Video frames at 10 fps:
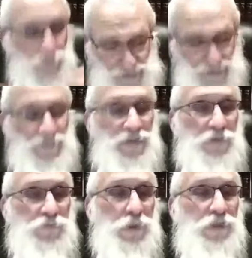giving
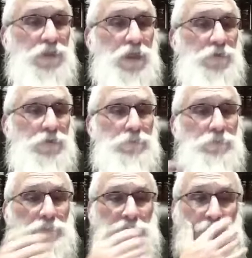of one another,
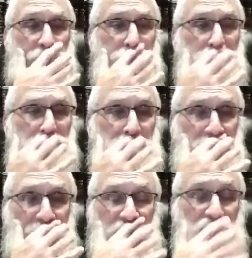
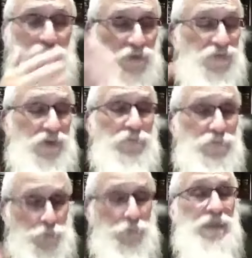of oneself
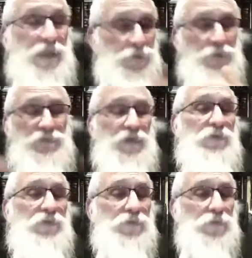to another, and
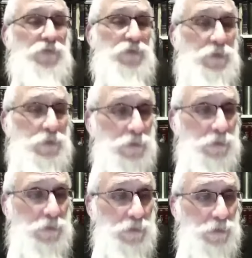vice versa.
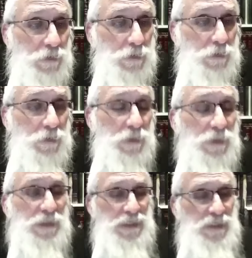
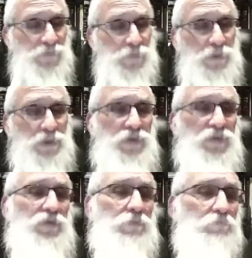Evil
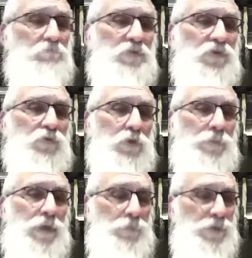is, it's all
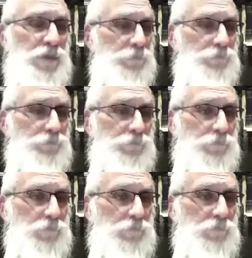about me.
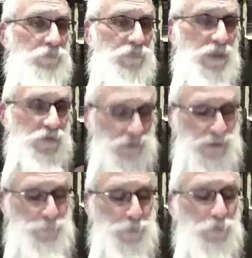That's
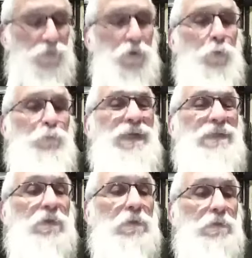klipa, no
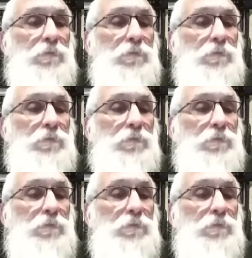bittul.